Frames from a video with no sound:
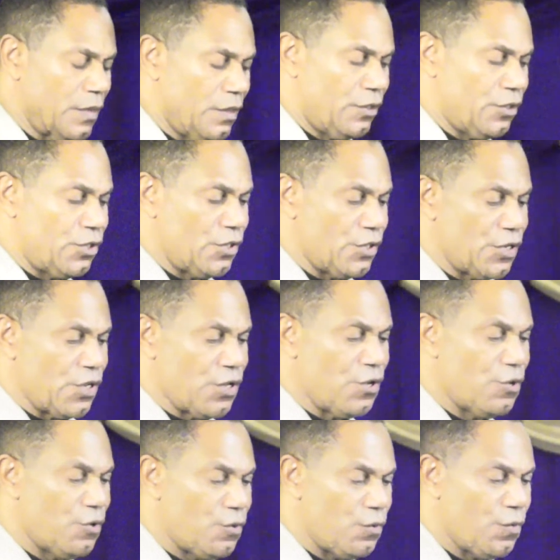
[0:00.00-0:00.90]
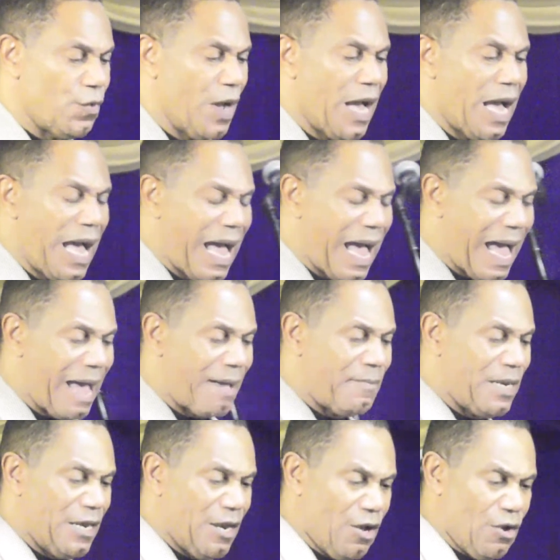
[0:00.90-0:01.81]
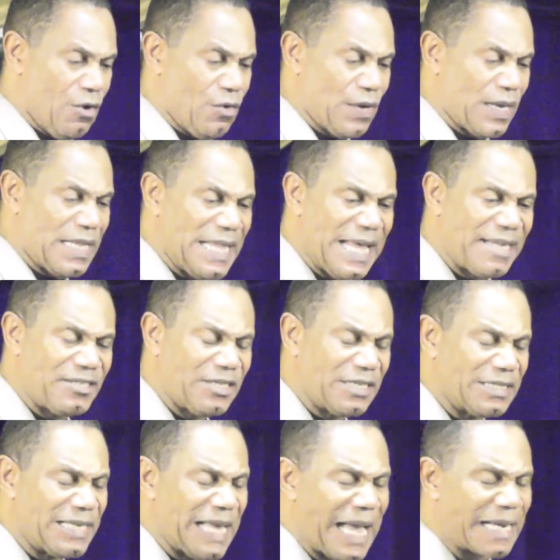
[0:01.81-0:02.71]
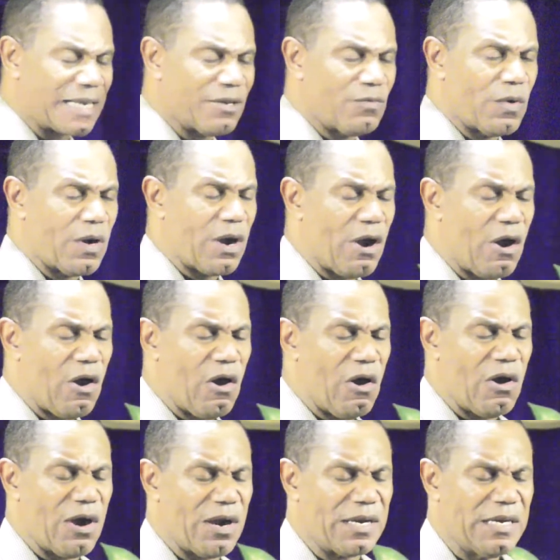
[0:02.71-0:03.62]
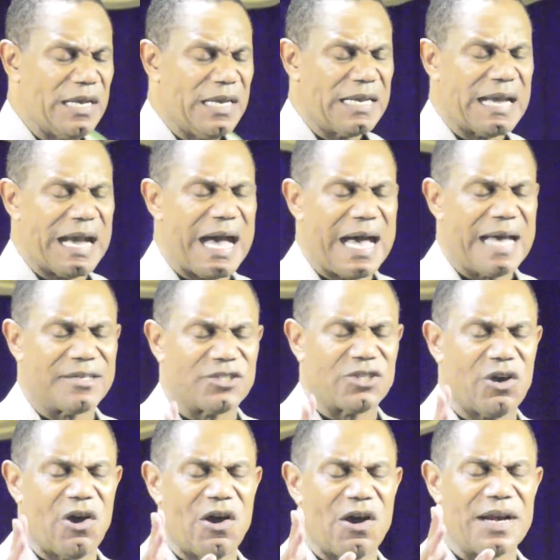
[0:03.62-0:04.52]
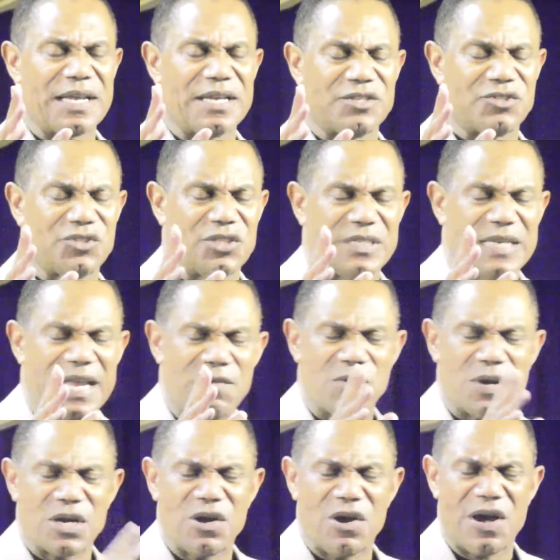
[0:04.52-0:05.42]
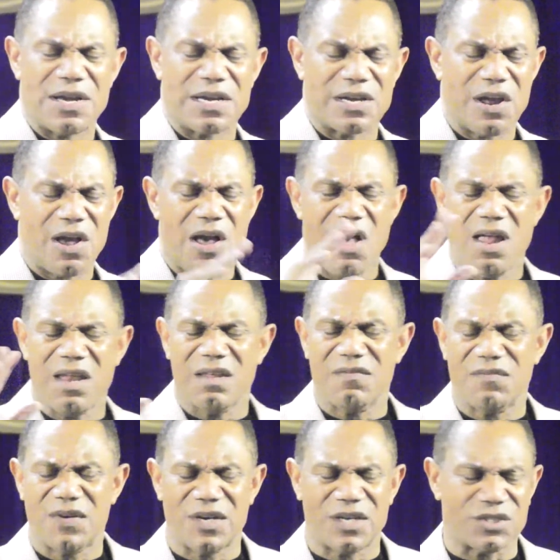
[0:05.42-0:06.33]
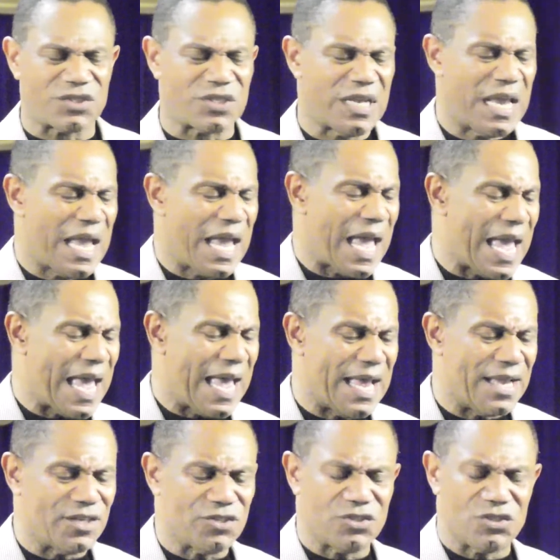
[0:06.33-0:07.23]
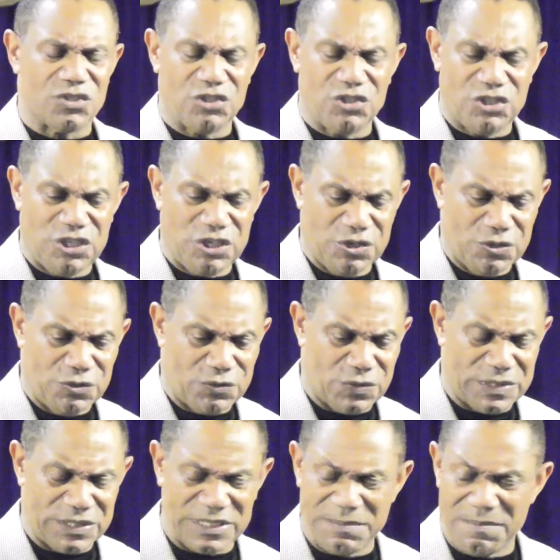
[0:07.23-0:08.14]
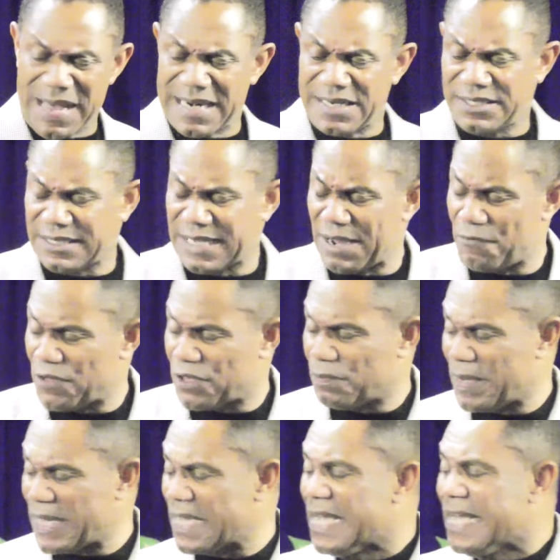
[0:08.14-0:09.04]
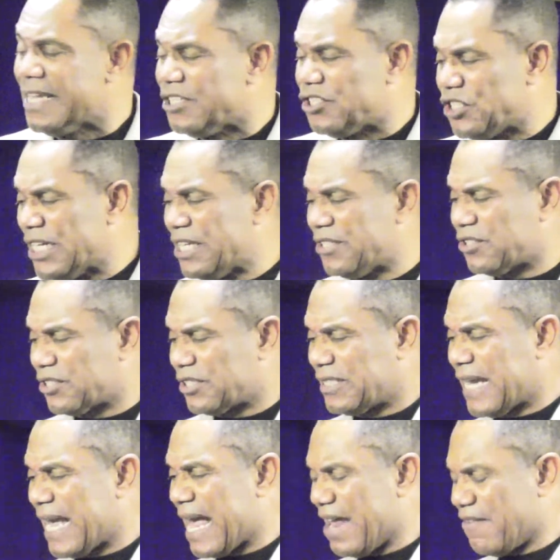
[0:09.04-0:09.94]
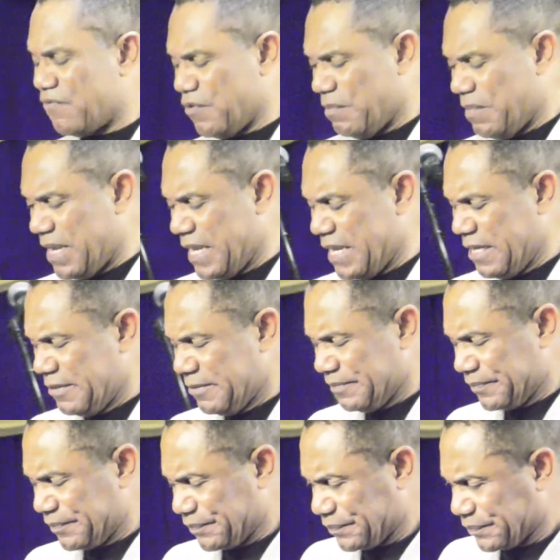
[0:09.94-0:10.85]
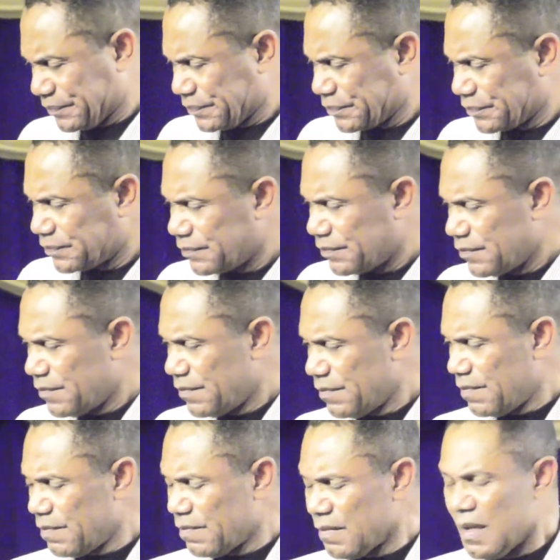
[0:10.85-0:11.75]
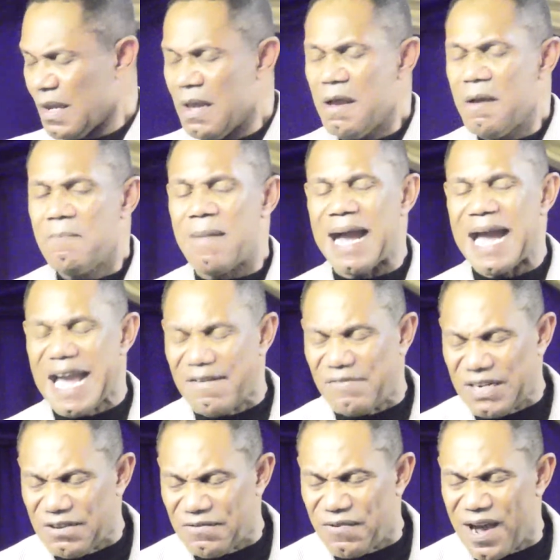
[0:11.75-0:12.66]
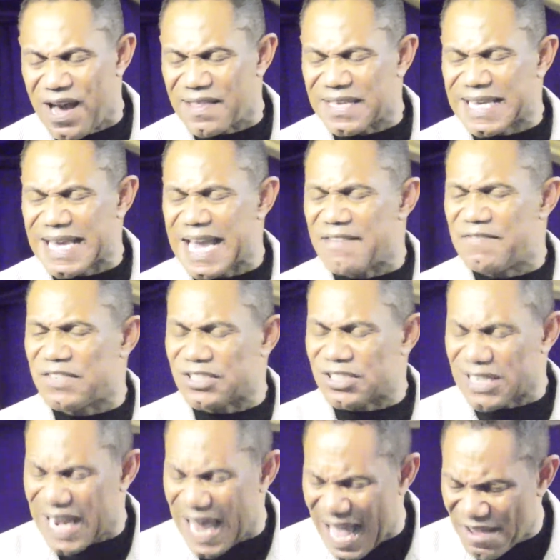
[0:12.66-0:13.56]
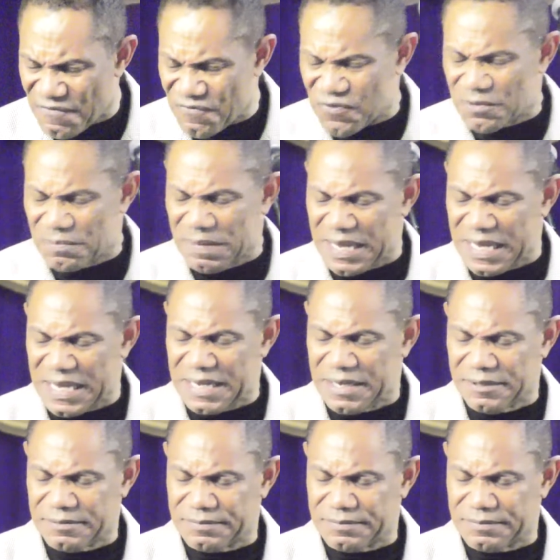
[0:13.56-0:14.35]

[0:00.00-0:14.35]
to you I belong. And that's exactly where God's heart is today regarding all of us as children. Somebody say with me, Jesus died for me. Jesus died for me. My Heavenly Father gave His life for me